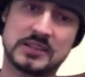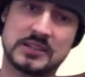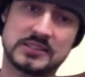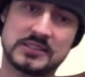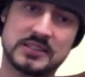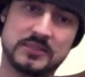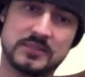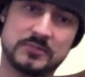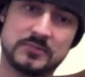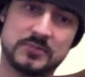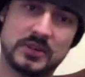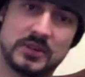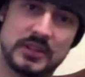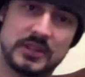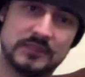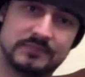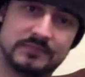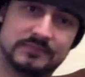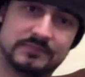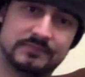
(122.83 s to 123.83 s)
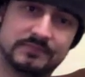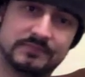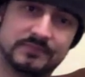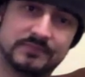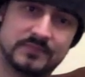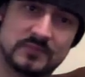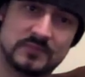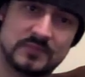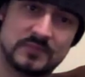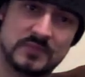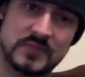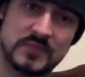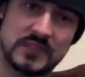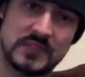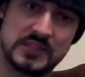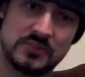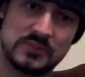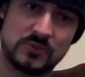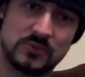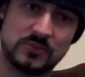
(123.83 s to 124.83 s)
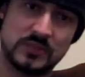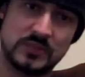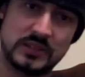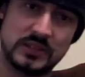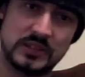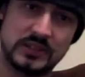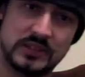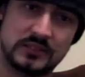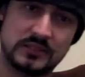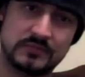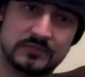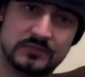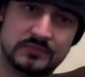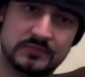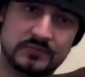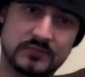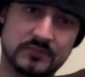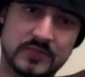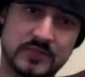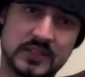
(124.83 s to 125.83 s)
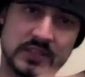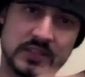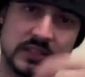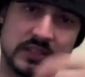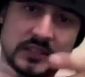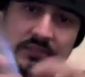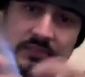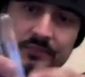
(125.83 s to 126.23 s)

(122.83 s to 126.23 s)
it, but this will be the